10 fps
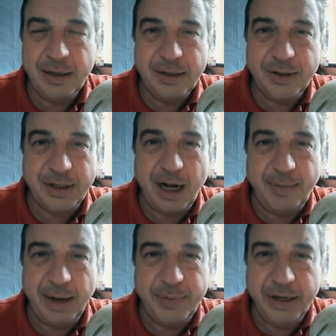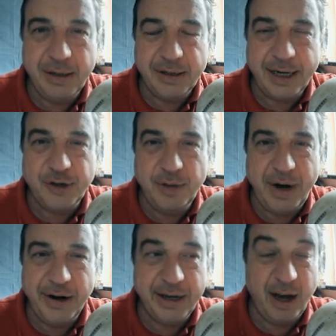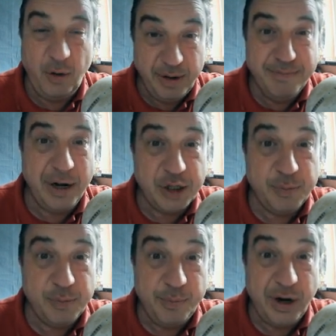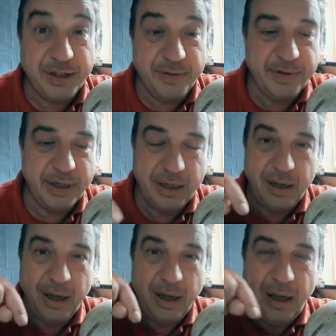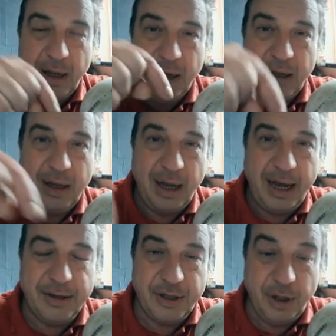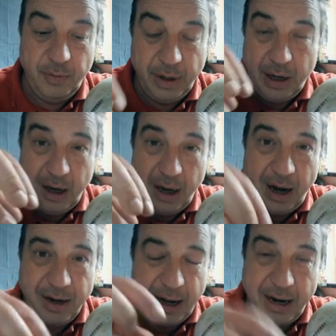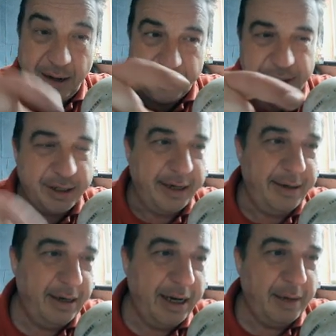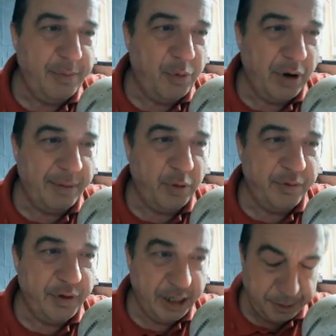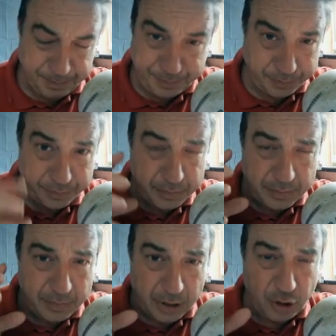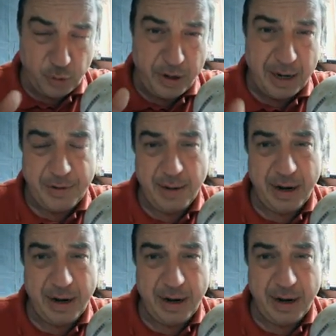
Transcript: star map in Central America, only much more impressive. And I'll just say a little bit more on that before we finish. Because we went up there